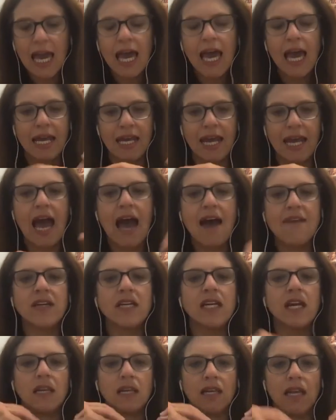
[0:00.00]
and having
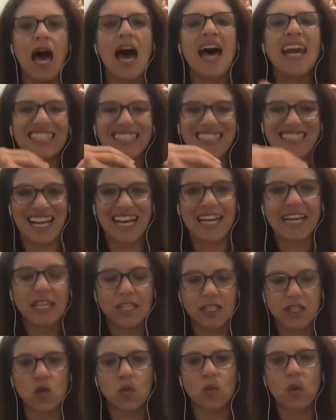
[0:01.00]
a lot of
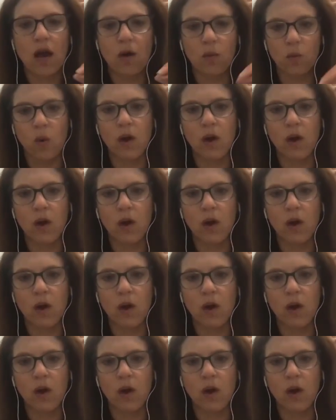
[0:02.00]
check-ins around